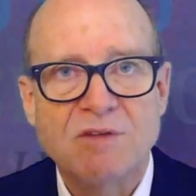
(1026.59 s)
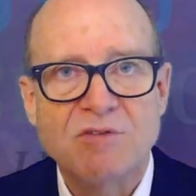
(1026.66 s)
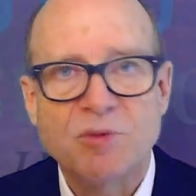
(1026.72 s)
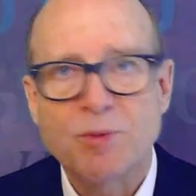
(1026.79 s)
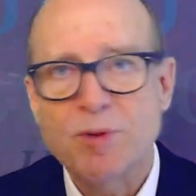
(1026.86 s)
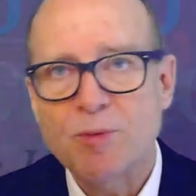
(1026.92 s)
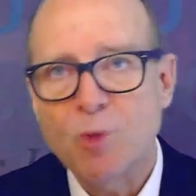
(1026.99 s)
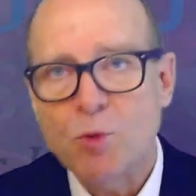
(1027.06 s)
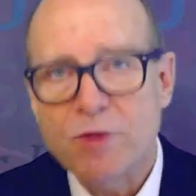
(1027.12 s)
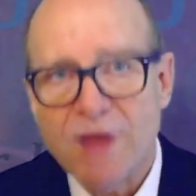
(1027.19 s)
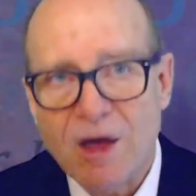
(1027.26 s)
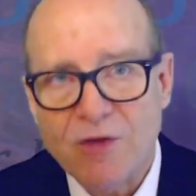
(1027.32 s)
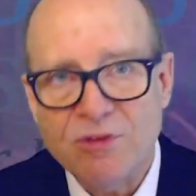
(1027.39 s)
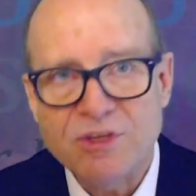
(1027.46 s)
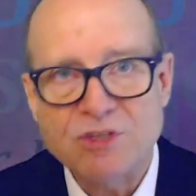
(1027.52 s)
For people
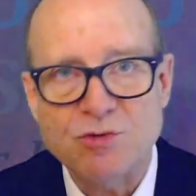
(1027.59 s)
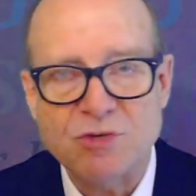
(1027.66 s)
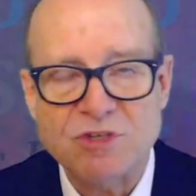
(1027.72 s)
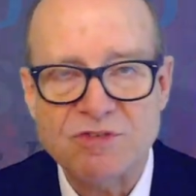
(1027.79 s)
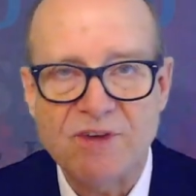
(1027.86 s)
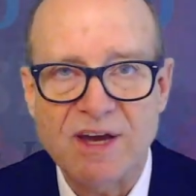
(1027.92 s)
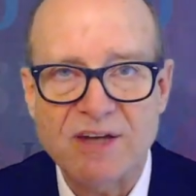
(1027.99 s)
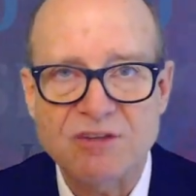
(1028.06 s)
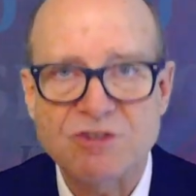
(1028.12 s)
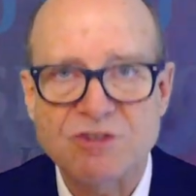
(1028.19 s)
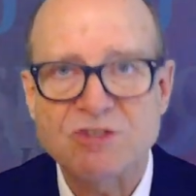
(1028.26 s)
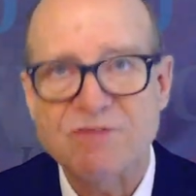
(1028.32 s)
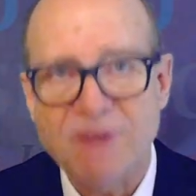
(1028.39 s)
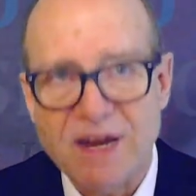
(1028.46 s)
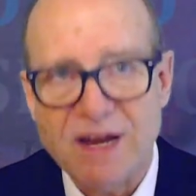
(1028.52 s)
without these risk
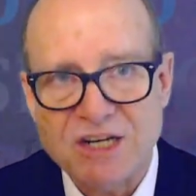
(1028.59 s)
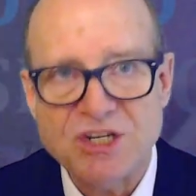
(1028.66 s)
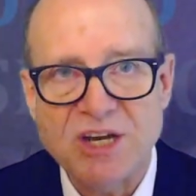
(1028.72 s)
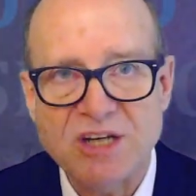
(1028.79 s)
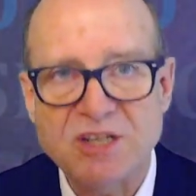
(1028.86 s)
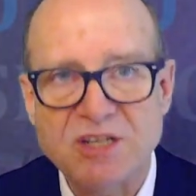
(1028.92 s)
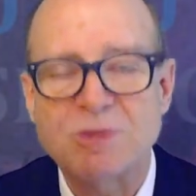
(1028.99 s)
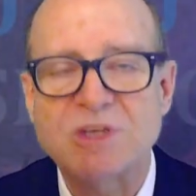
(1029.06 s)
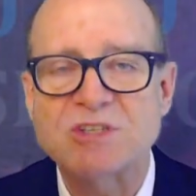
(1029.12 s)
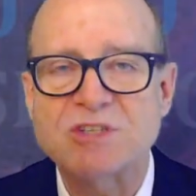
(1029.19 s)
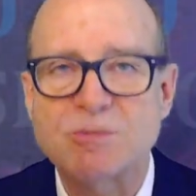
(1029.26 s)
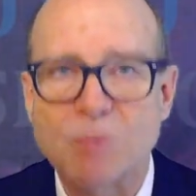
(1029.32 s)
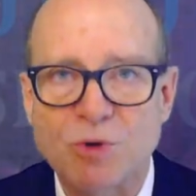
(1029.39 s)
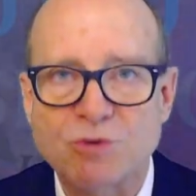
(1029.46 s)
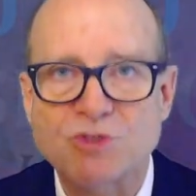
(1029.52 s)
factors, fasciectomy is the
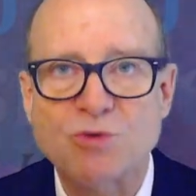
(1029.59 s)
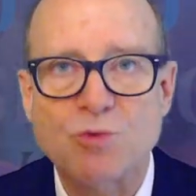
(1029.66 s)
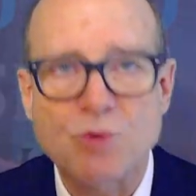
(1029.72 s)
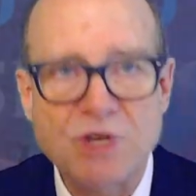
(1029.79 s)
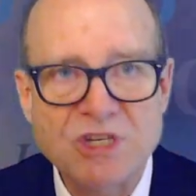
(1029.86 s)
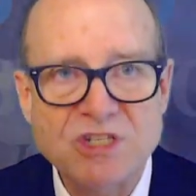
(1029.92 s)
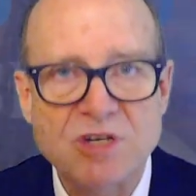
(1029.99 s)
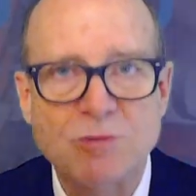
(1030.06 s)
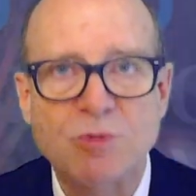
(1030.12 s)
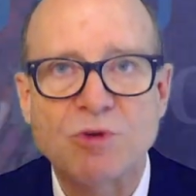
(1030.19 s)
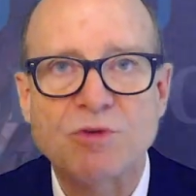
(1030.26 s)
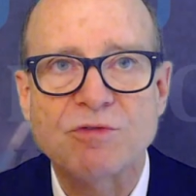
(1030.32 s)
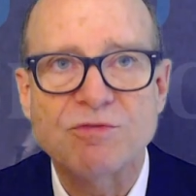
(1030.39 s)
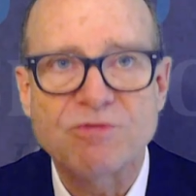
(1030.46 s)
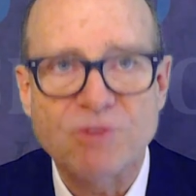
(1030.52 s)
most
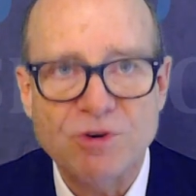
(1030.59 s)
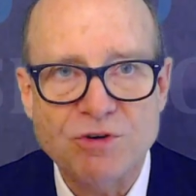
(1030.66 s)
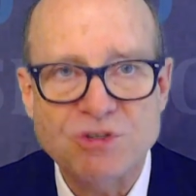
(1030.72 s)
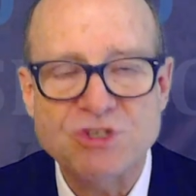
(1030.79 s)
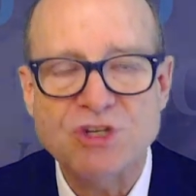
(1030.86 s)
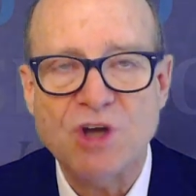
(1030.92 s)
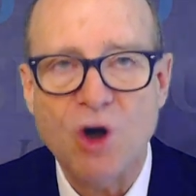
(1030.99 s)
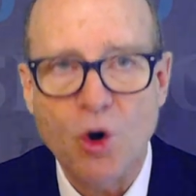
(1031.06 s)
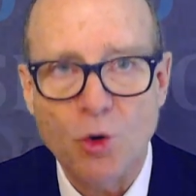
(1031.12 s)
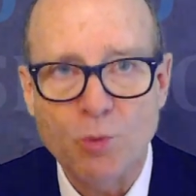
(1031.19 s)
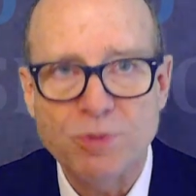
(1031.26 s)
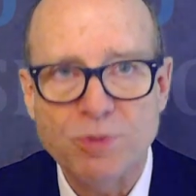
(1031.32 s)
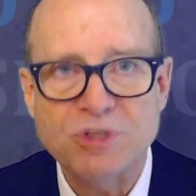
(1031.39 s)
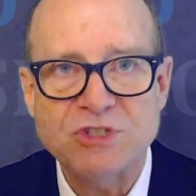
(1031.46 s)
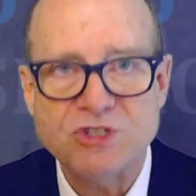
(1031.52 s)
reasonable first
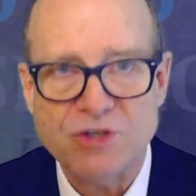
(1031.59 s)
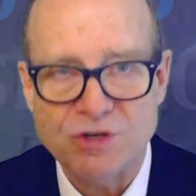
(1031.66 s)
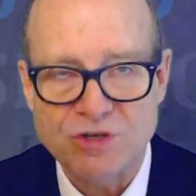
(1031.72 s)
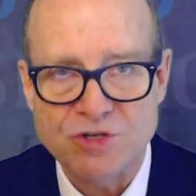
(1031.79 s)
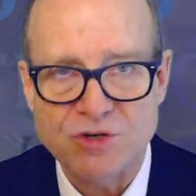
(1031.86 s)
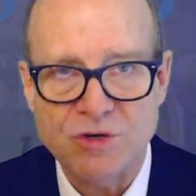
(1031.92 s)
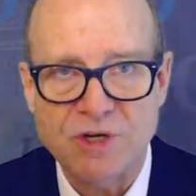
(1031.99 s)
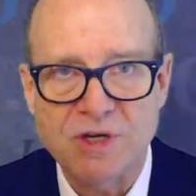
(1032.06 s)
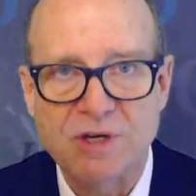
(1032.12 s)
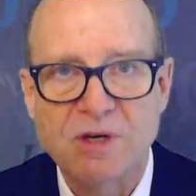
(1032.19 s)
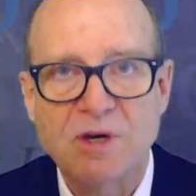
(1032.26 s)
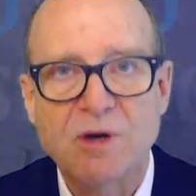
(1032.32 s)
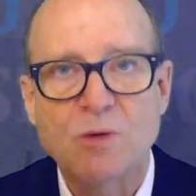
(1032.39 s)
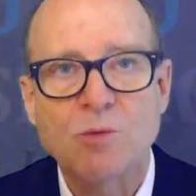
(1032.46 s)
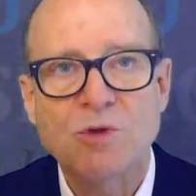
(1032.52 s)
open surgery
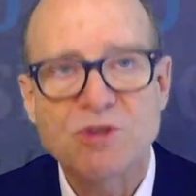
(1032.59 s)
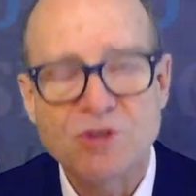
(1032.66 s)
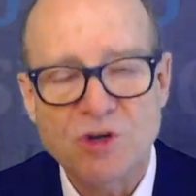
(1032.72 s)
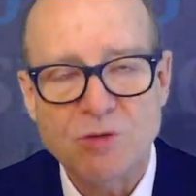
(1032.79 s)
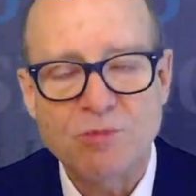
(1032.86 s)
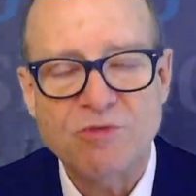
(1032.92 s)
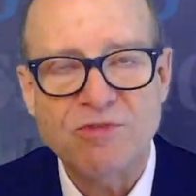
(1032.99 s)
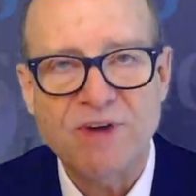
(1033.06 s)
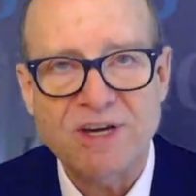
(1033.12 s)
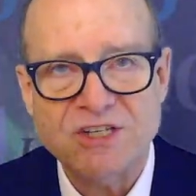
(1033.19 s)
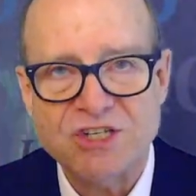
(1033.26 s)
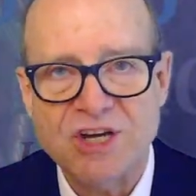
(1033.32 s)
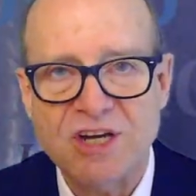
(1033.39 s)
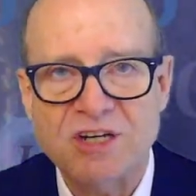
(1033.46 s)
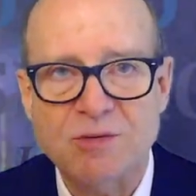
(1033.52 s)
with
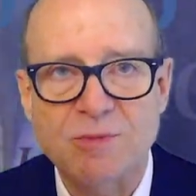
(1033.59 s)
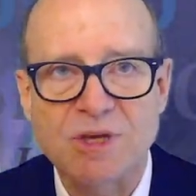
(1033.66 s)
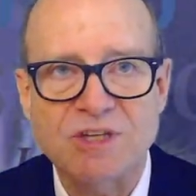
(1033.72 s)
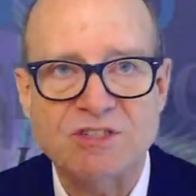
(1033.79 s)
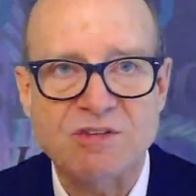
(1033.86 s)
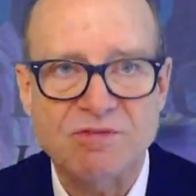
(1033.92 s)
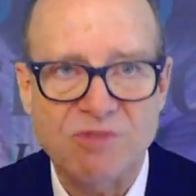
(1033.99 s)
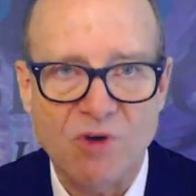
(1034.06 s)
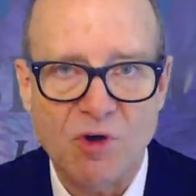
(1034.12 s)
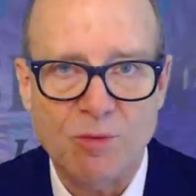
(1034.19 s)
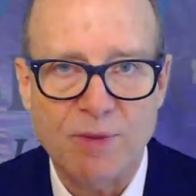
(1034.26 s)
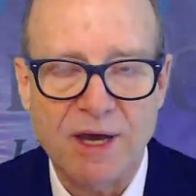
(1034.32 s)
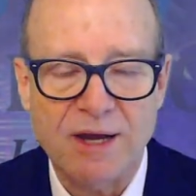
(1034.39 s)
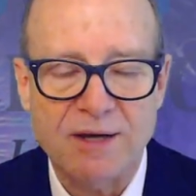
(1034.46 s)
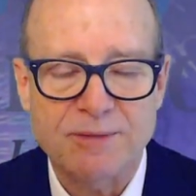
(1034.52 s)
dermofasciectomy as the fallback.